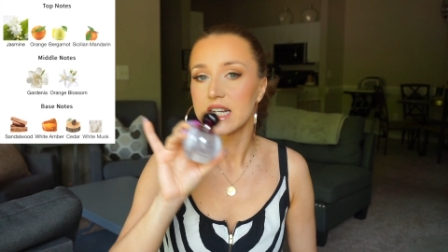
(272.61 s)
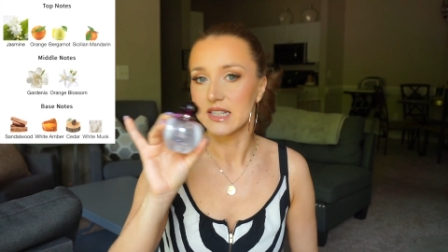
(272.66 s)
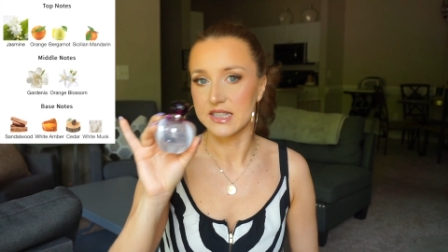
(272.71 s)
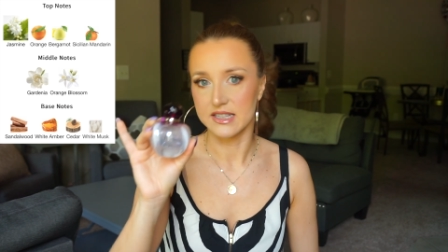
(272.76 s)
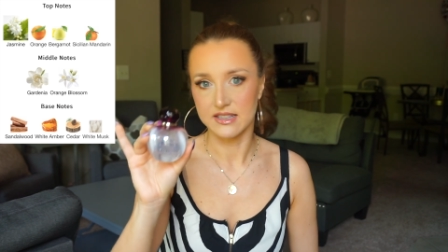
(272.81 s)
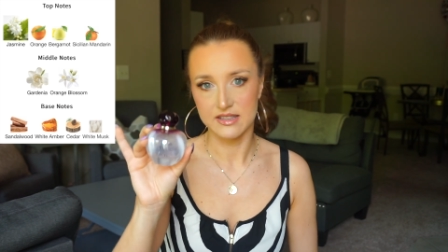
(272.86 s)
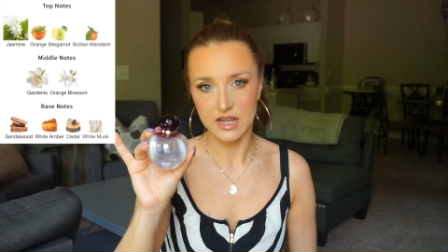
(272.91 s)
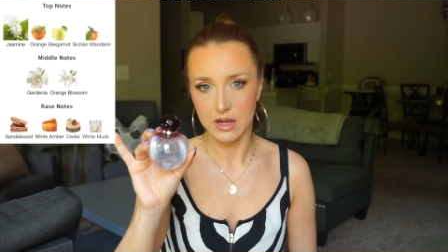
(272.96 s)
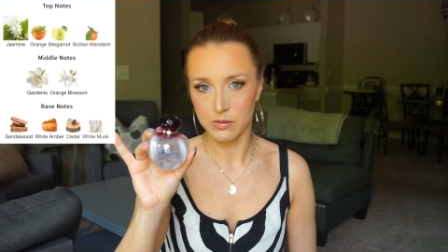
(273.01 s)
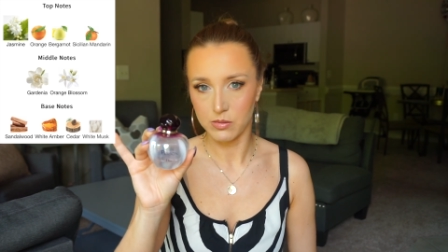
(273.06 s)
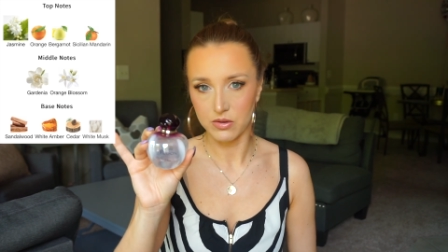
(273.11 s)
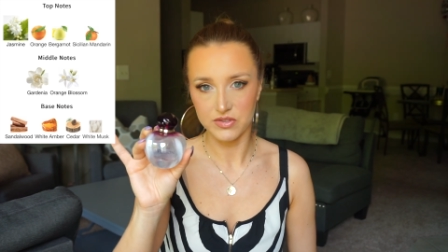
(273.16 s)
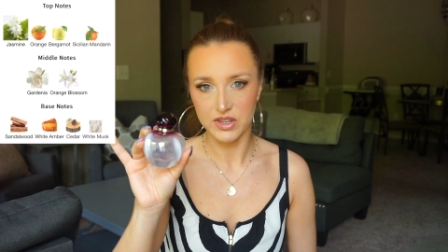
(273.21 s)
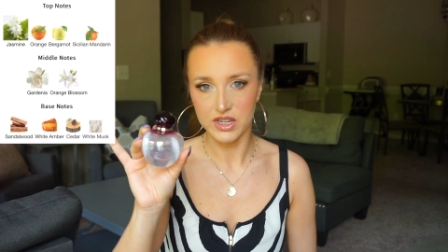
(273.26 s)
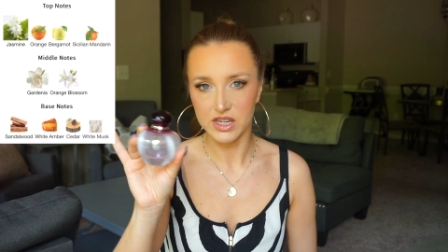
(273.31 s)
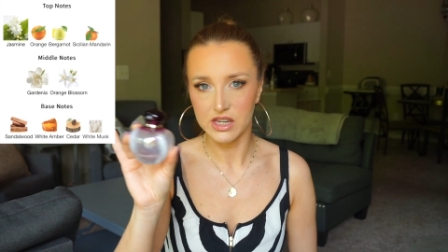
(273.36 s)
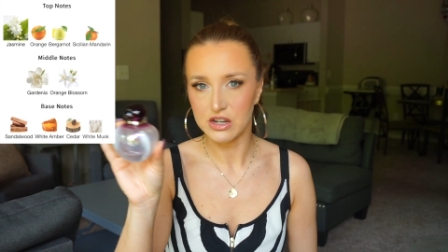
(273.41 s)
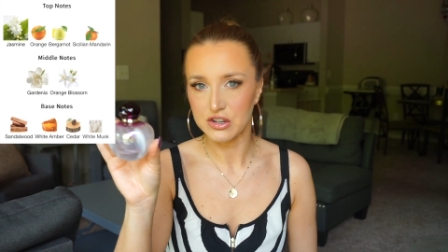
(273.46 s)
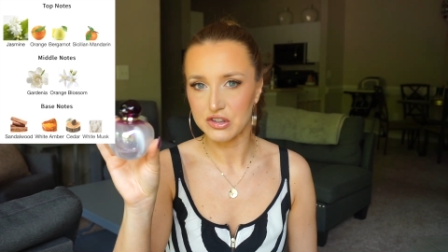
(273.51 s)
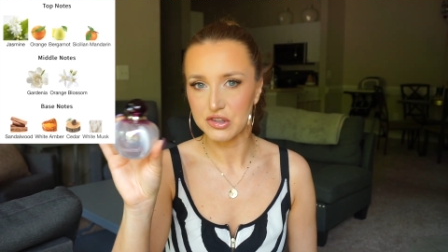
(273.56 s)
this time of the
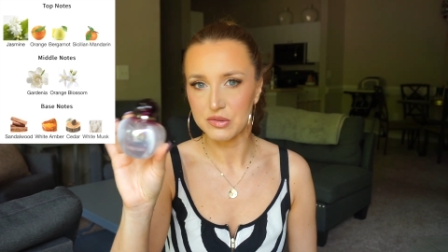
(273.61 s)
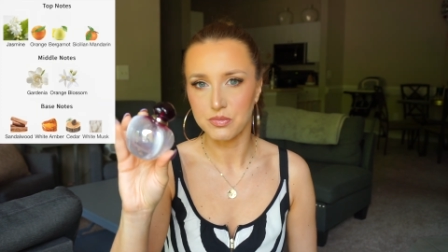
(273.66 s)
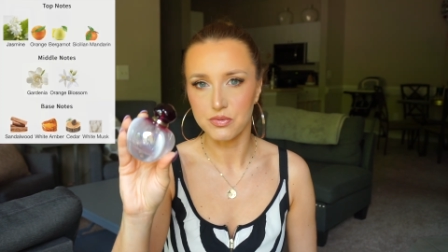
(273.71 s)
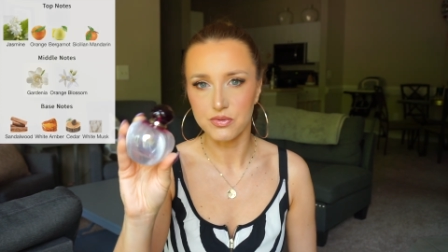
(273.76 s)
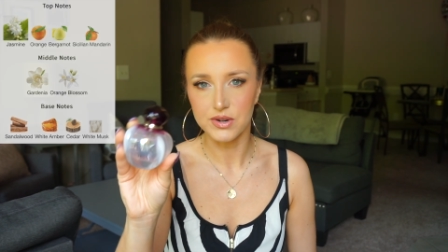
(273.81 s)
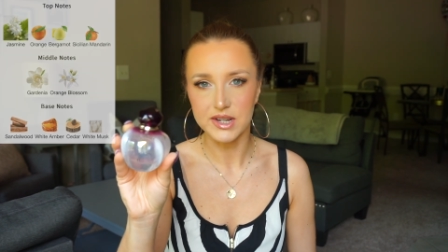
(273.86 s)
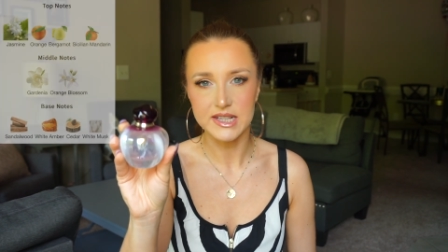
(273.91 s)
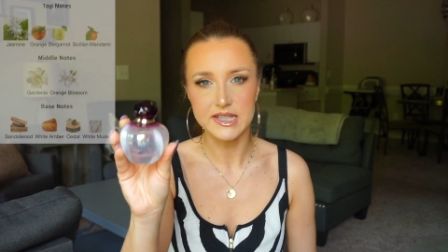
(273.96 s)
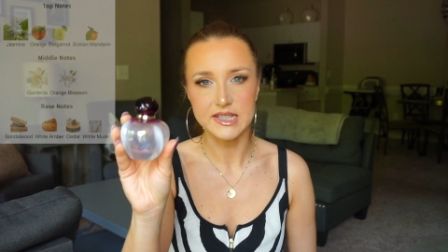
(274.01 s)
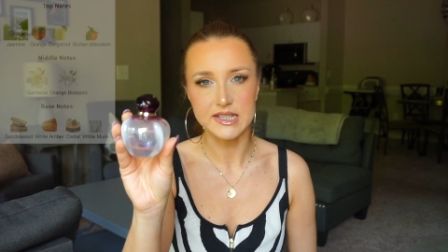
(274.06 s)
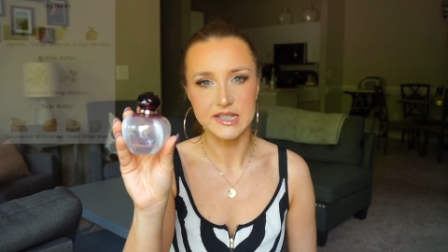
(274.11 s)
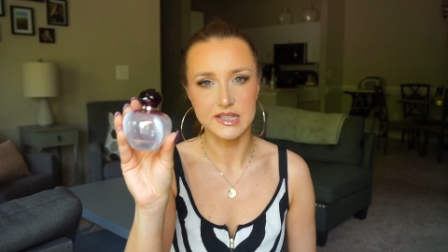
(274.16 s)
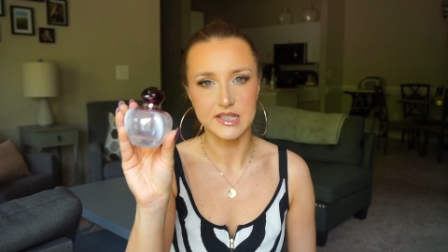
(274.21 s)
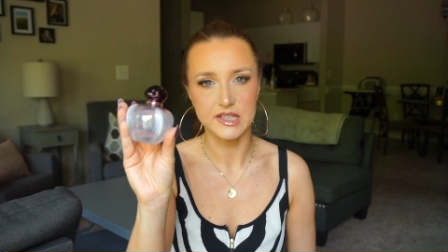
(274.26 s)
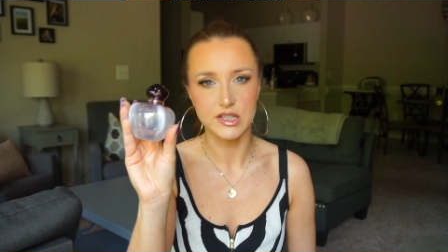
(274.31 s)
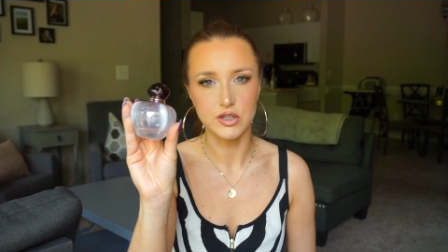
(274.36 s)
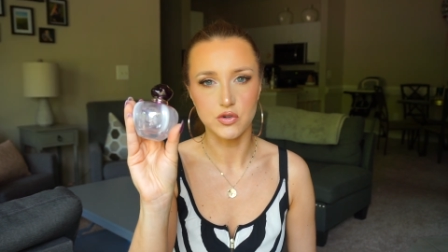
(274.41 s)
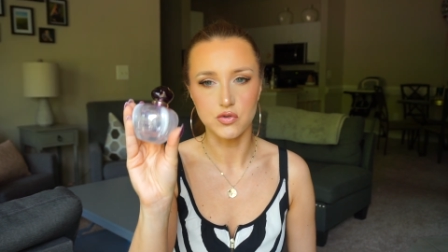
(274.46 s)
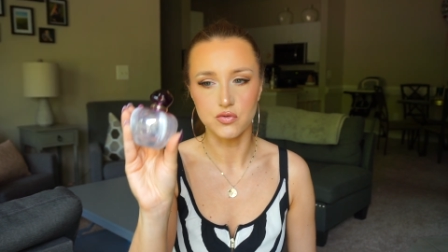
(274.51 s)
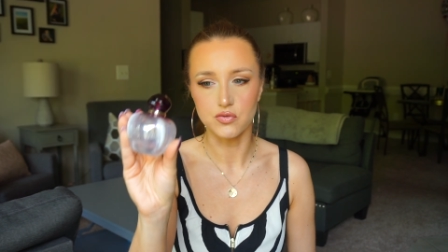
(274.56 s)
year, spring. This is
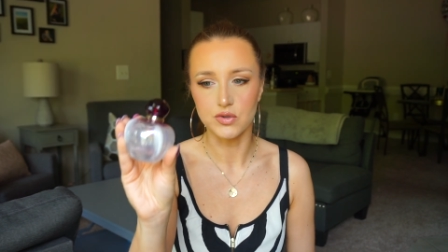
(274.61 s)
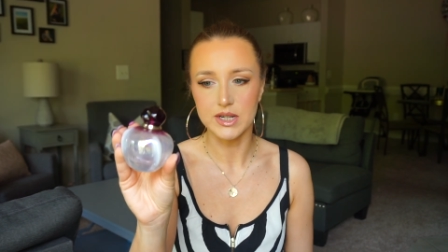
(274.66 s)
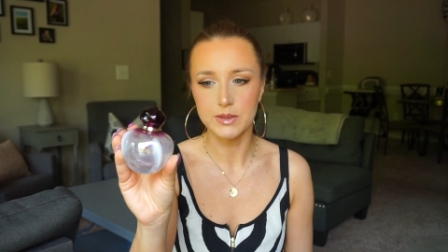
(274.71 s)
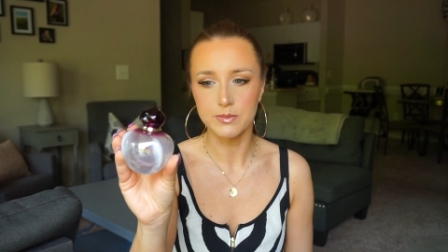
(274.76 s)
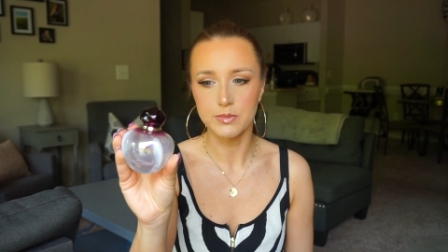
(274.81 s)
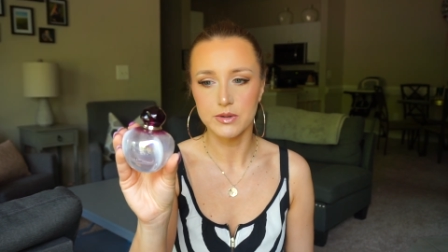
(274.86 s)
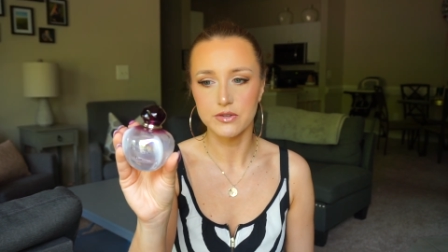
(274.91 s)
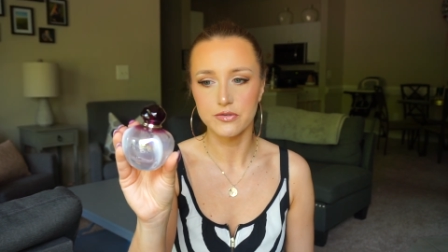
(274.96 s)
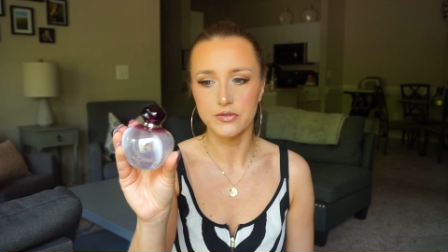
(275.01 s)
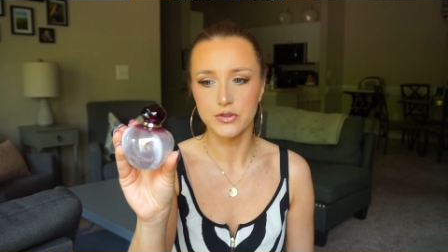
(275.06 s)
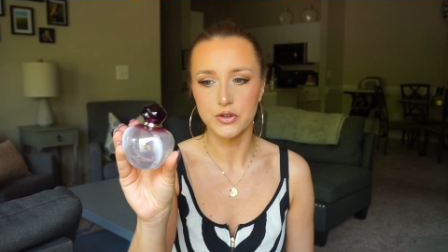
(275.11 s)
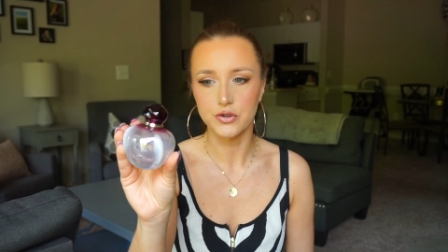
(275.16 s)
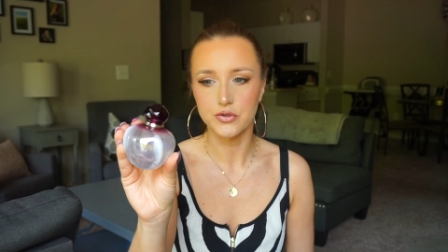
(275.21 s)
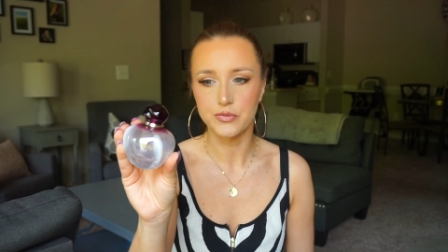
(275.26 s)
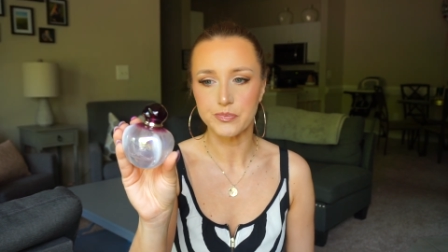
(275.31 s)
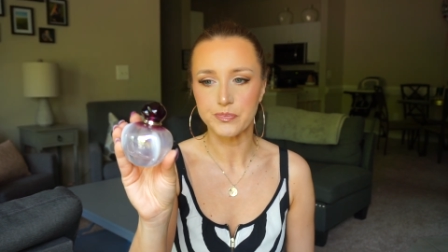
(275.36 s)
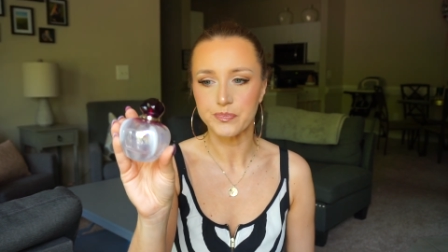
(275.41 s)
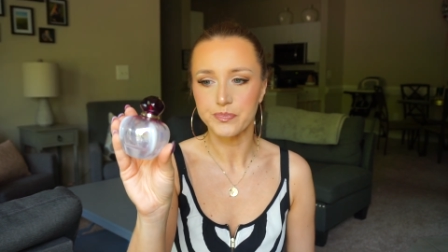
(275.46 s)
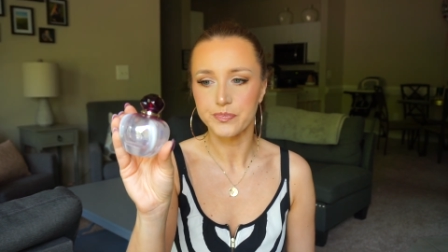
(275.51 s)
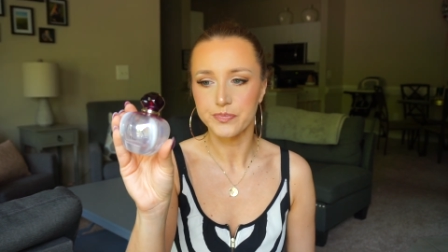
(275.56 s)
a great
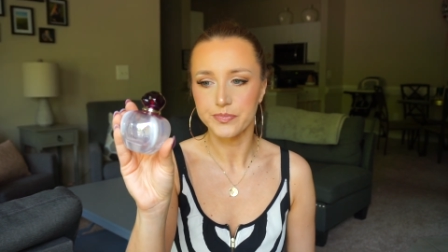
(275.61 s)
perfume.